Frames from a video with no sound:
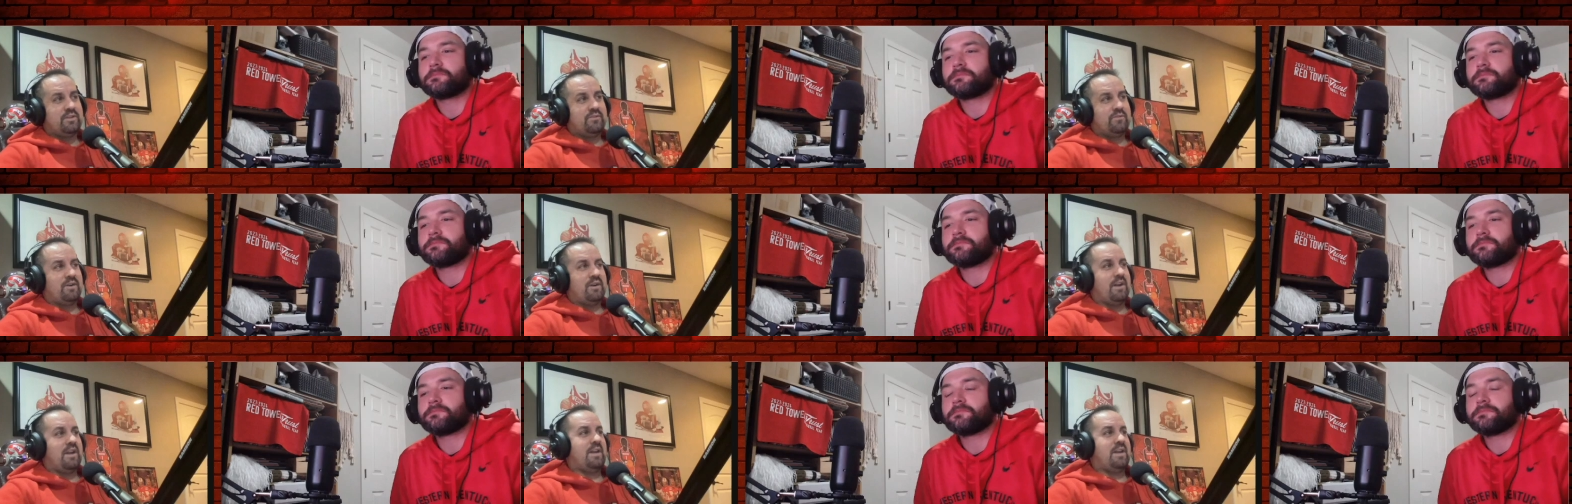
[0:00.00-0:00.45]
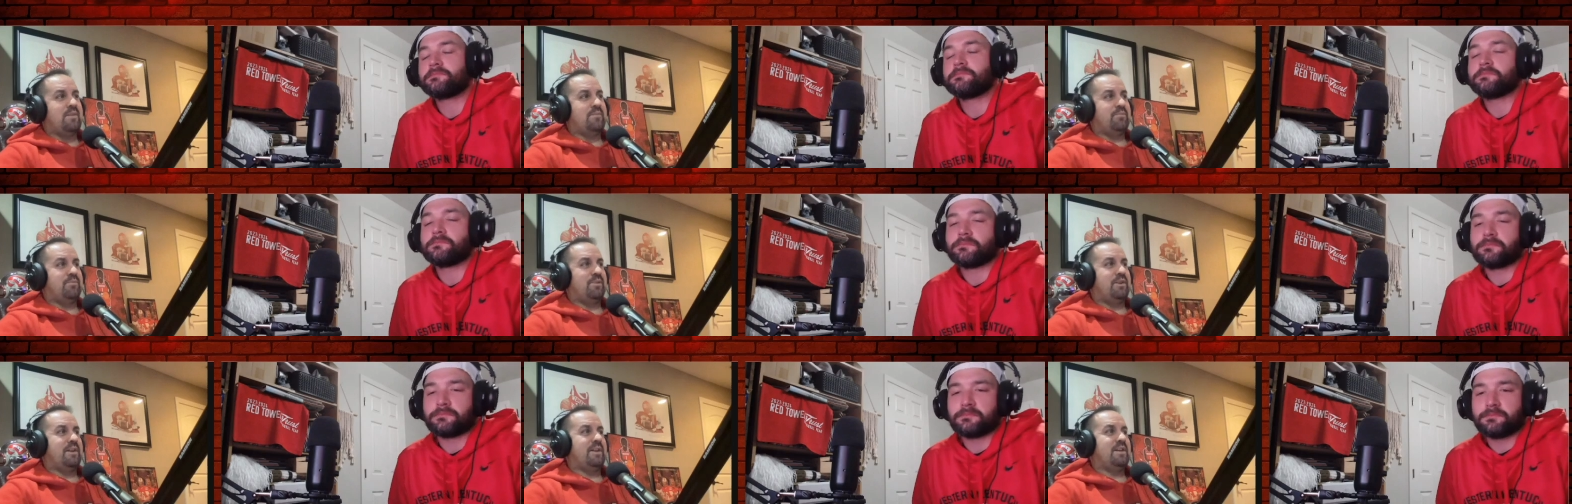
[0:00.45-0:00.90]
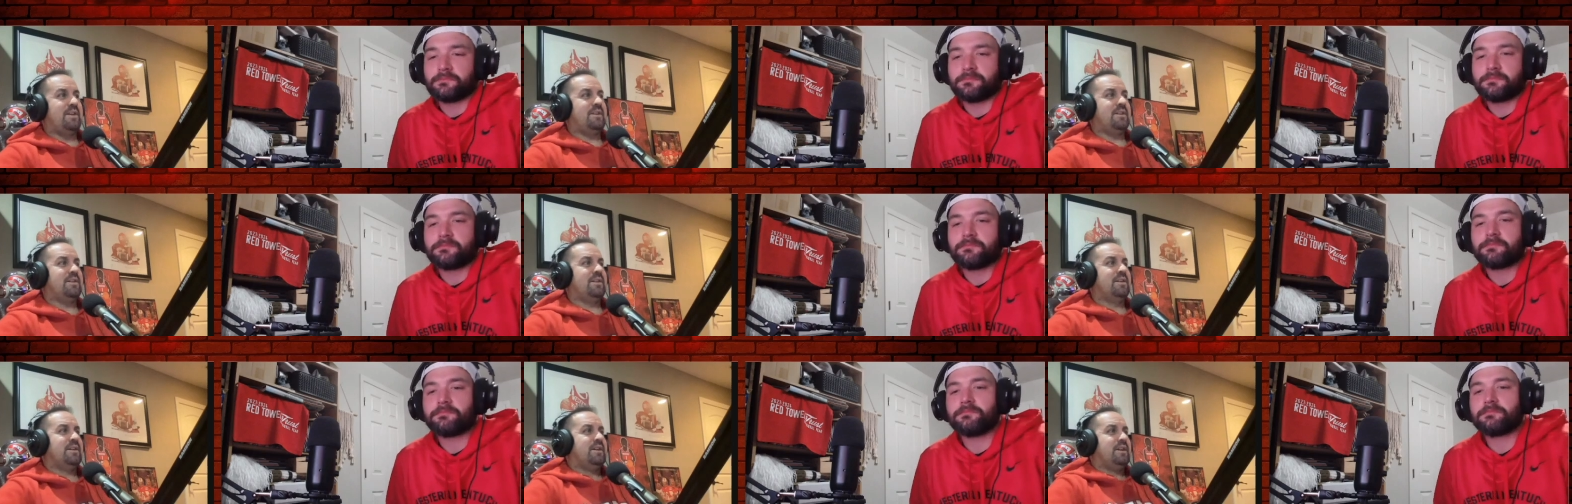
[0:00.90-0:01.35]
Speaker 1: If I am playing,
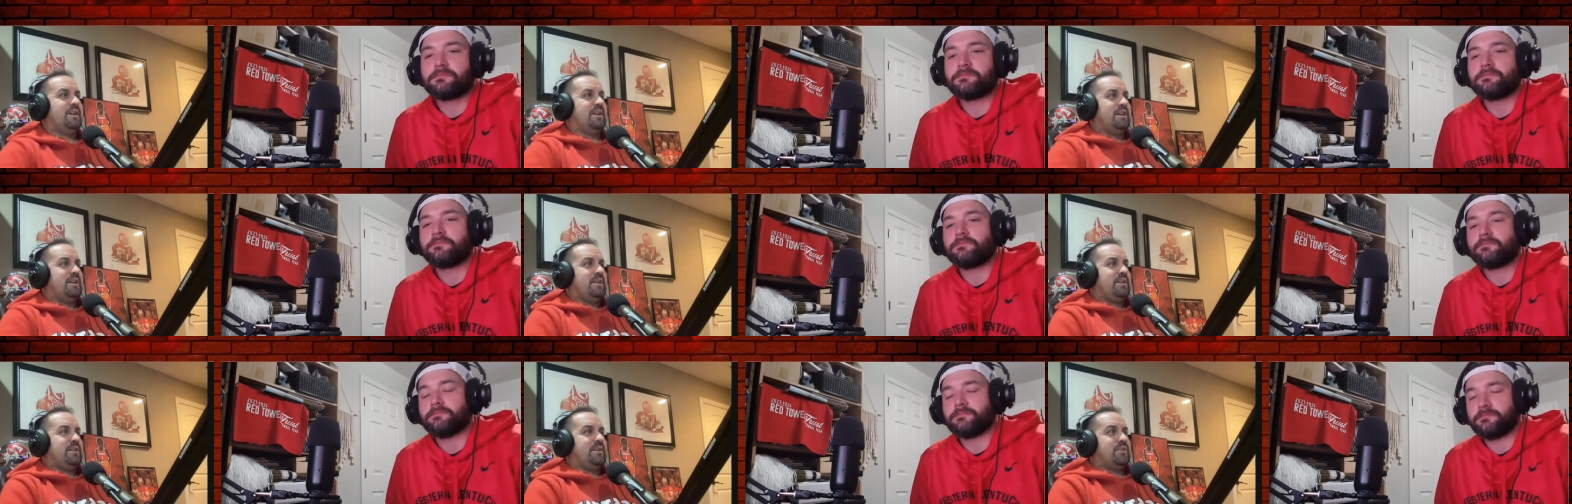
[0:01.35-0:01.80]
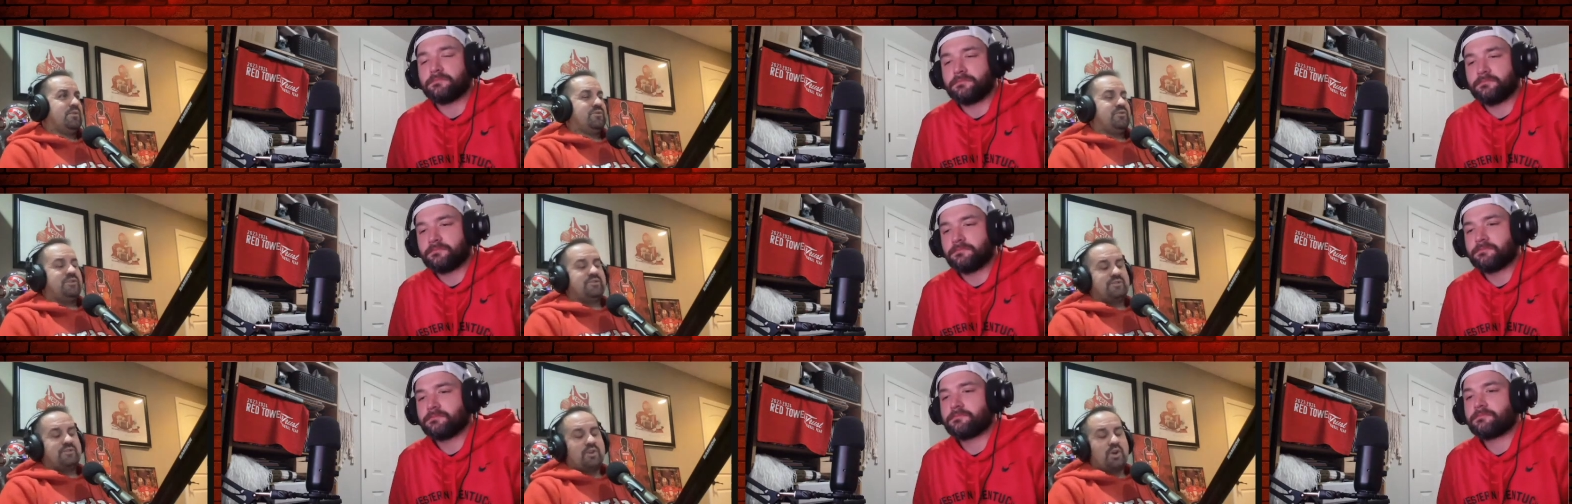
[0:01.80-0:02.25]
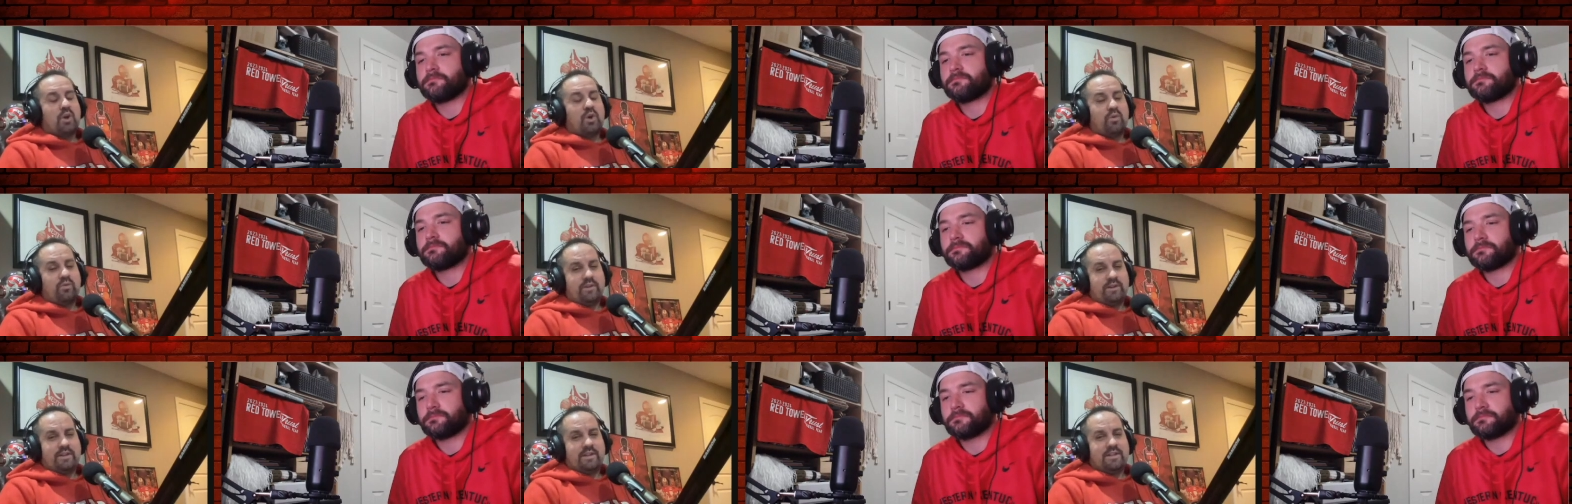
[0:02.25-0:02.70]
you know, since
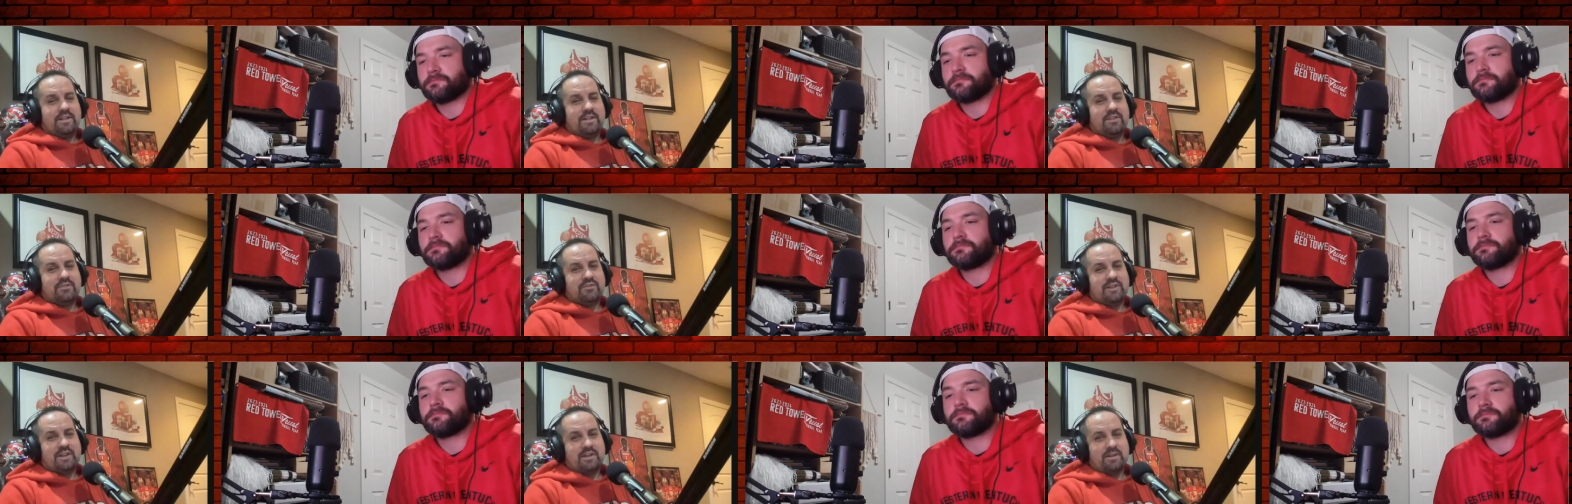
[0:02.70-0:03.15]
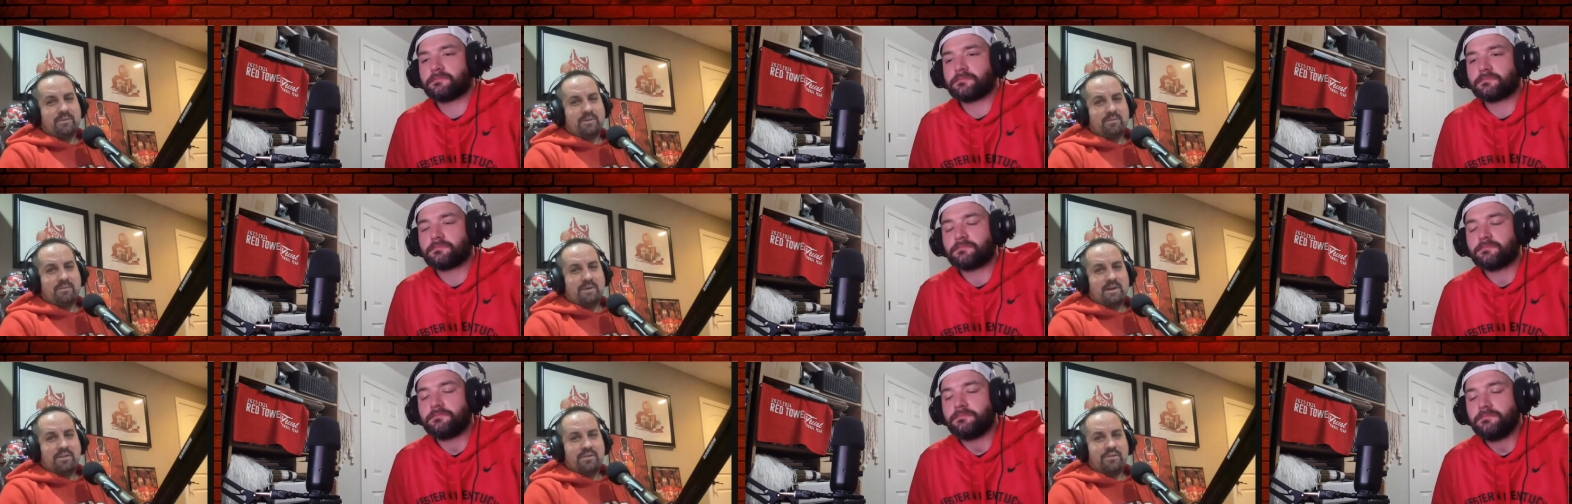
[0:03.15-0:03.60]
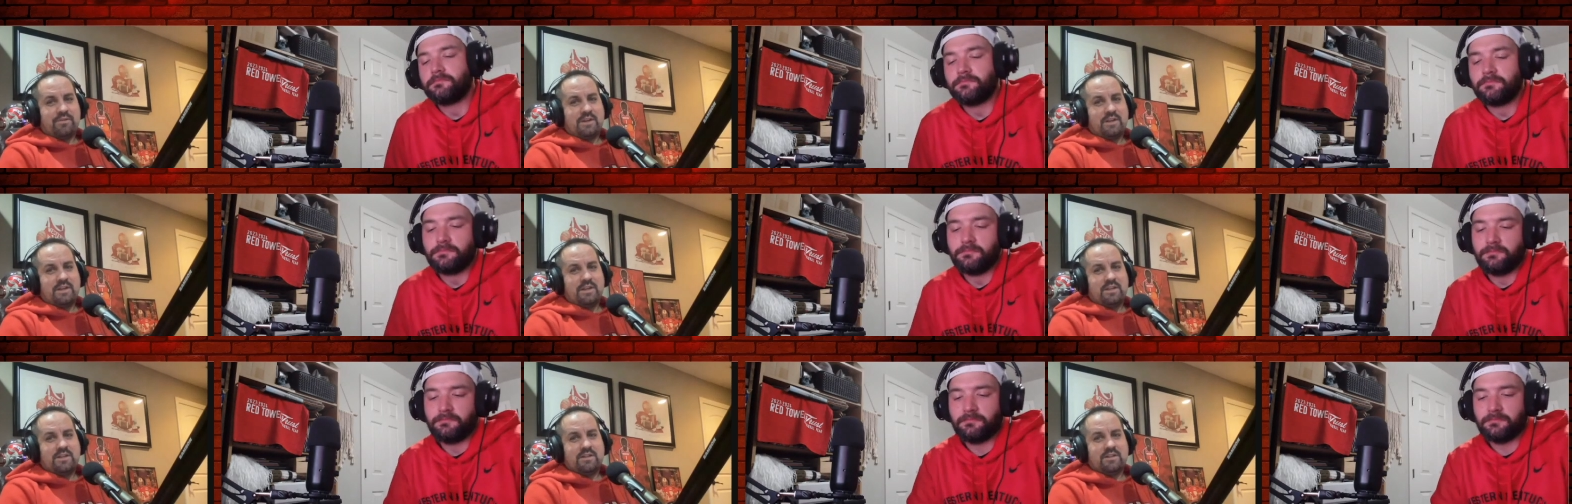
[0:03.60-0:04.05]
COVID hit, that's kind of been my
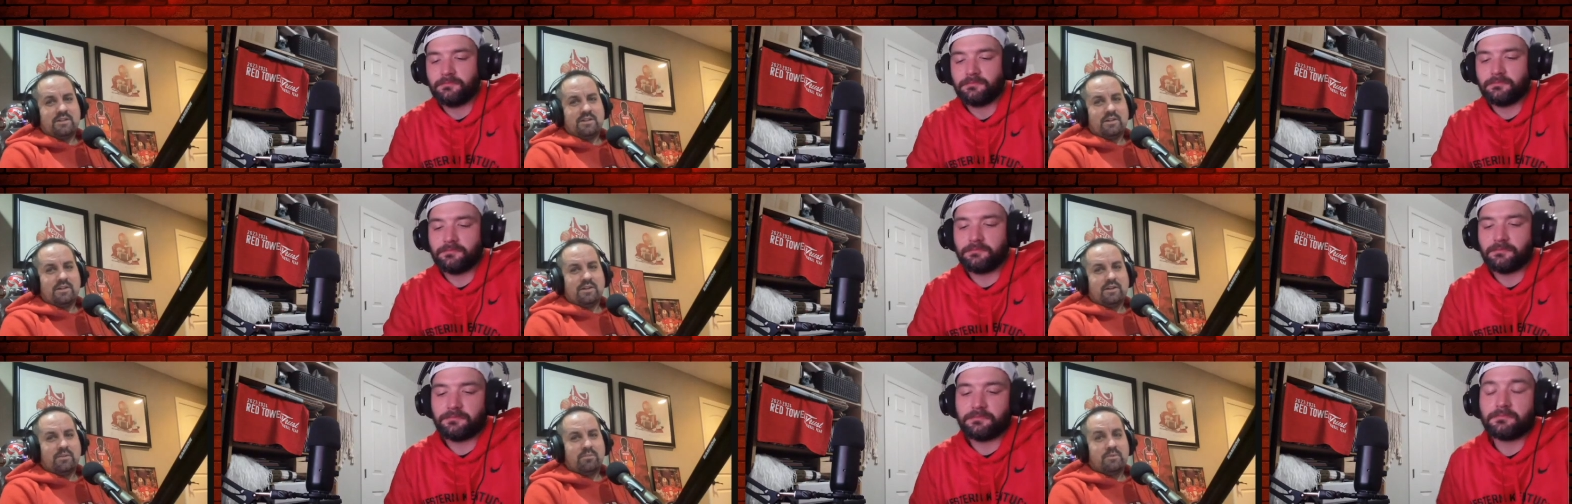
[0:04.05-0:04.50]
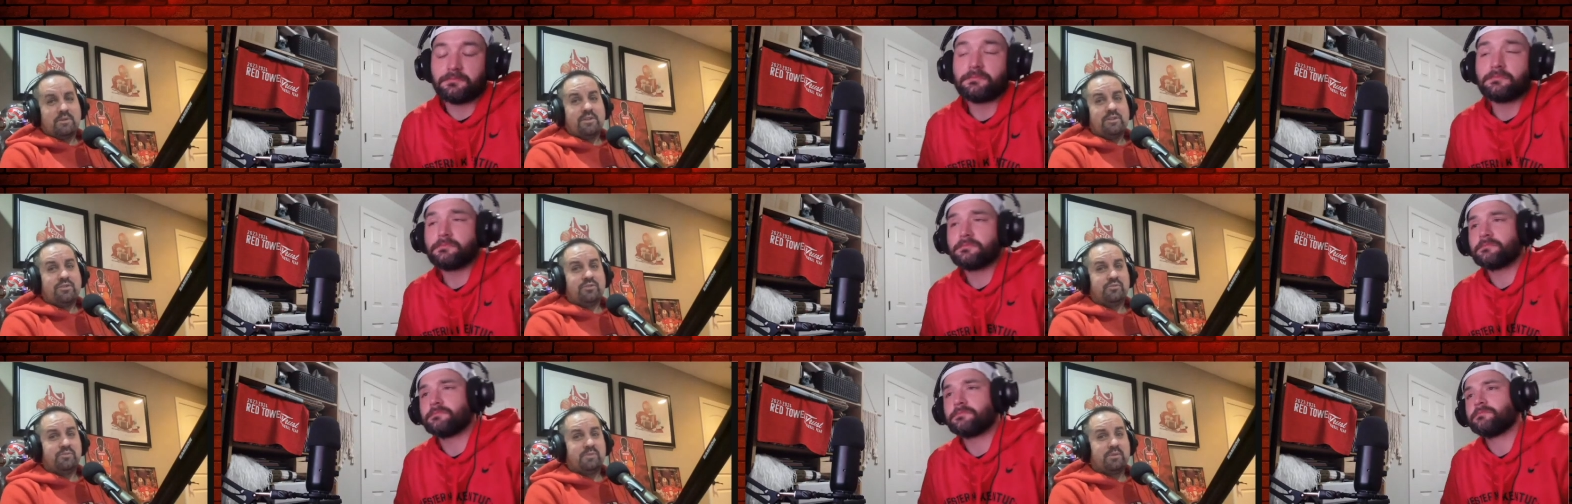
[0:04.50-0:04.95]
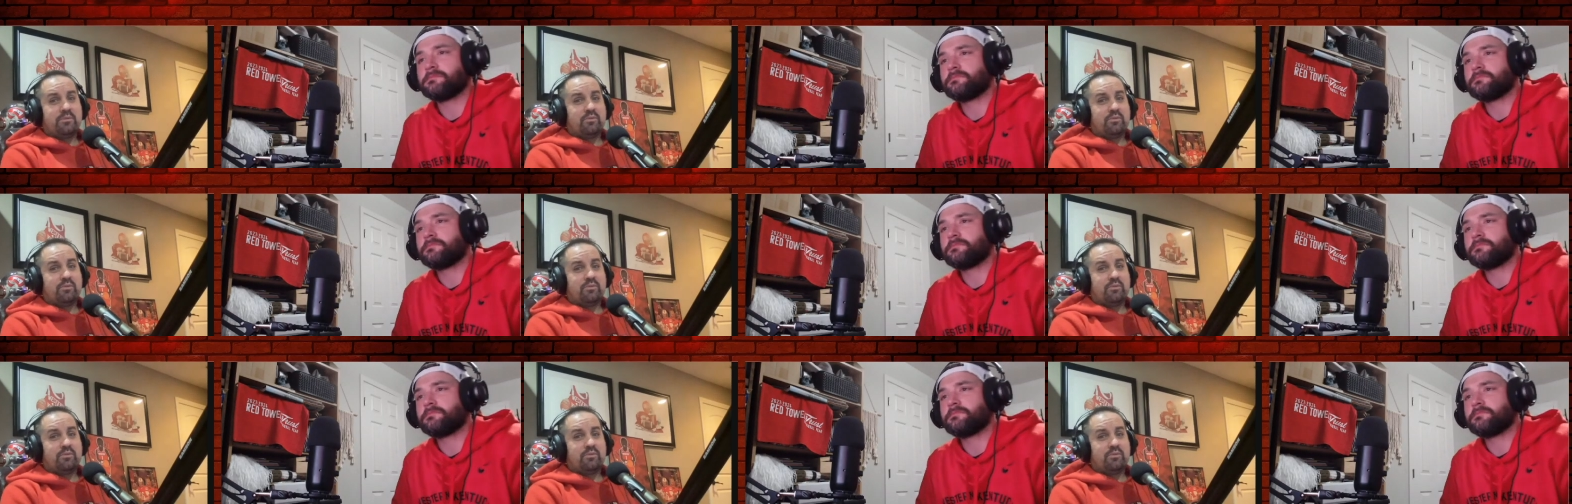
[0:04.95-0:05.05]
thing. Uh, but used to be